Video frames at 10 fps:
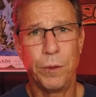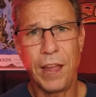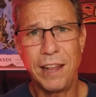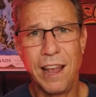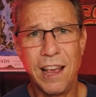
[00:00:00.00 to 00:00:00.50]
And what
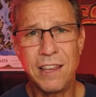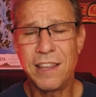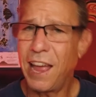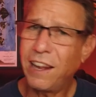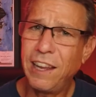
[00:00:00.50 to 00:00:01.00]
that
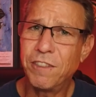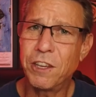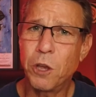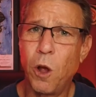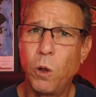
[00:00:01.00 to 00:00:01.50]
does, that leaves
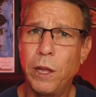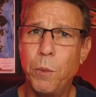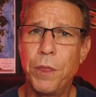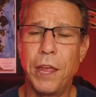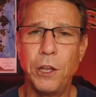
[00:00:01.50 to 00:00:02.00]
us only
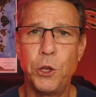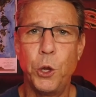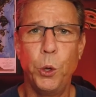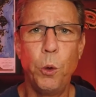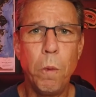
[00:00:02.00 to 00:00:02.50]
with a
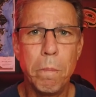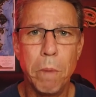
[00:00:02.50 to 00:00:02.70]
2